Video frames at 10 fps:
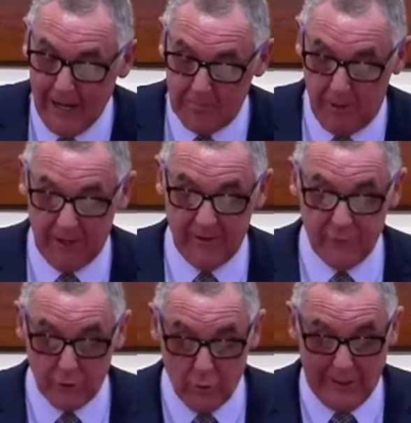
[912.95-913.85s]
But if
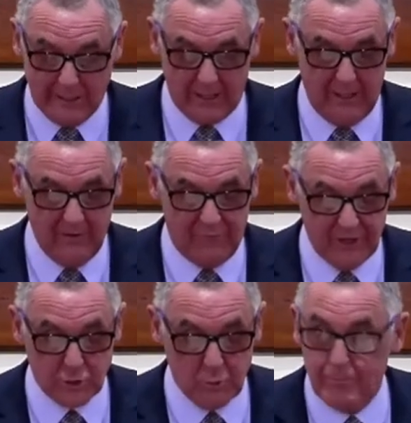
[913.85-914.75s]
you're going to give,
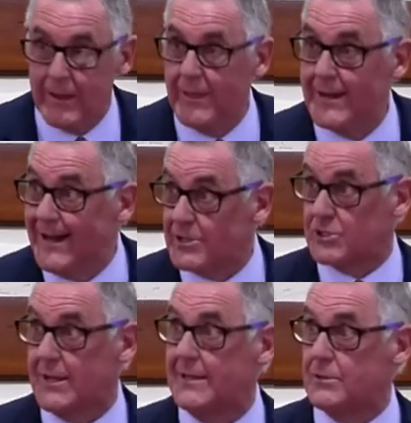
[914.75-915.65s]
this will be the
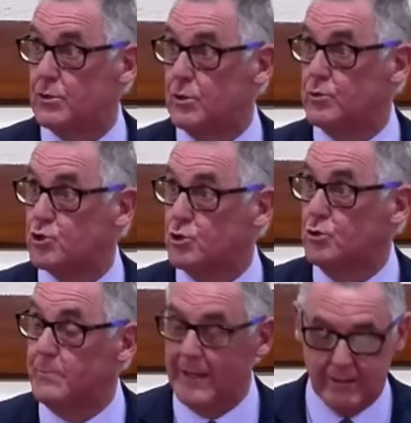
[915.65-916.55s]
last day to do
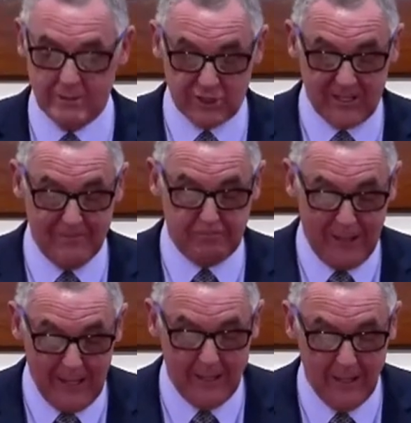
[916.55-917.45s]
so because the
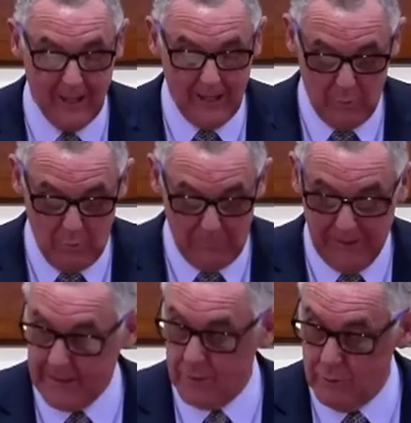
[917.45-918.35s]
appeal will
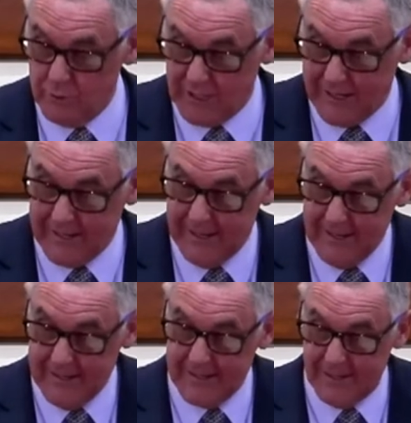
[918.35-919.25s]
be closing
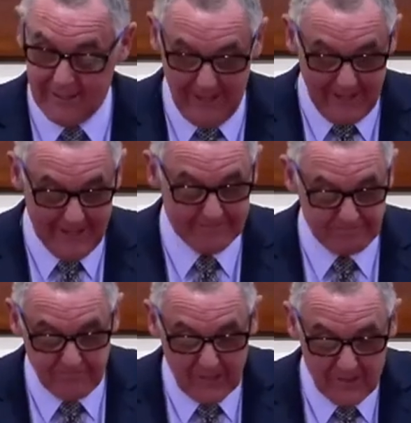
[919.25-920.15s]
today.
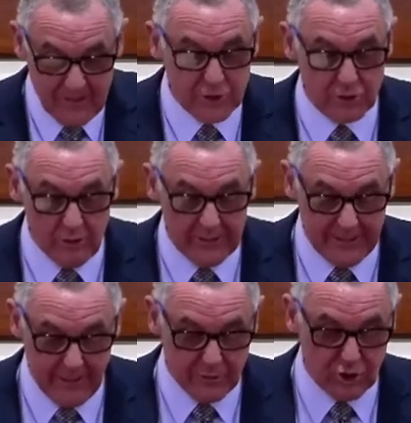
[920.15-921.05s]
These are all the
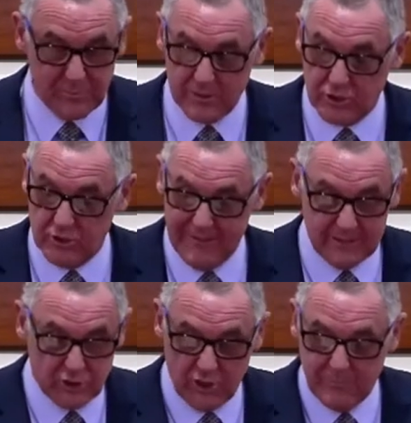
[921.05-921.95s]
announcements. They're
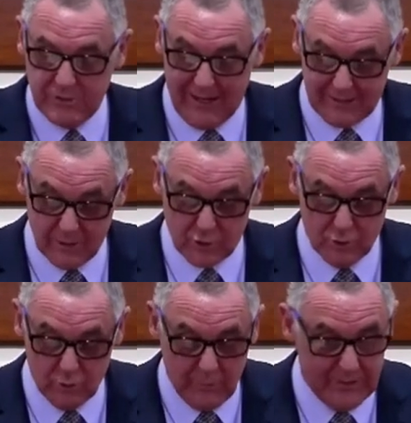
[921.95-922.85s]
made subject, as
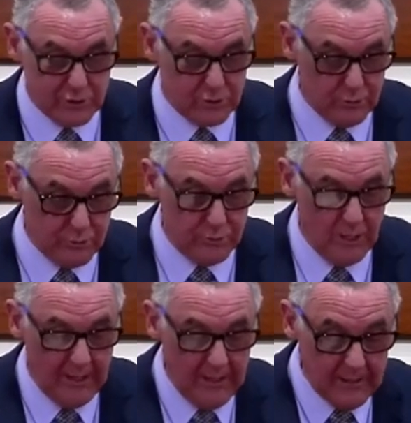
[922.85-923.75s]
always, to
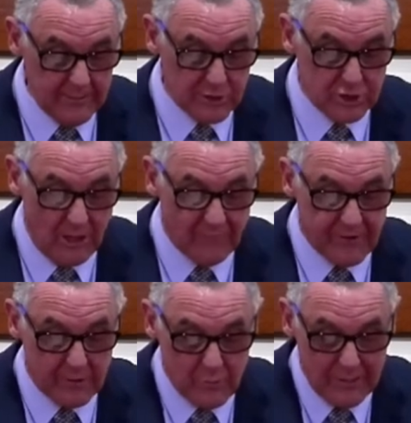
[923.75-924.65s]
the
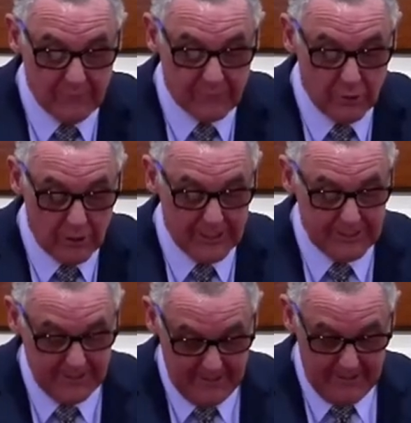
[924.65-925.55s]
sovereign will of
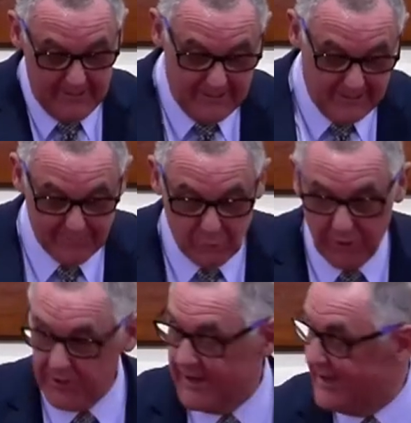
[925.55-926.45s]
God. And I'm
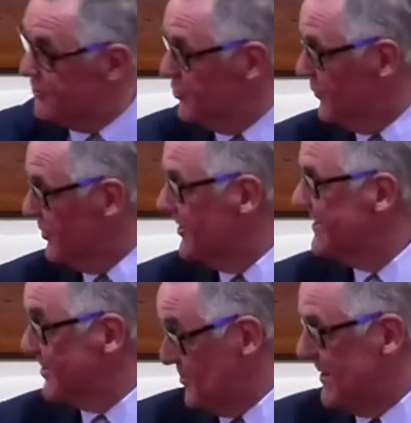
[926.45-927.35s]
going to hand over
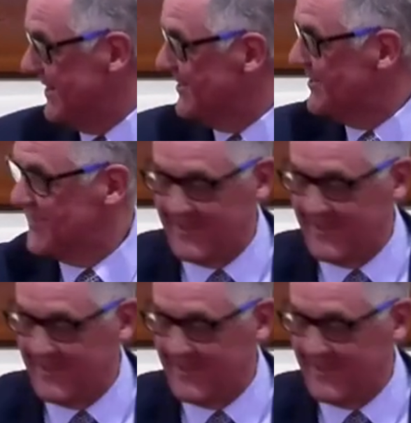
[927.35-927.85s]
to Peter.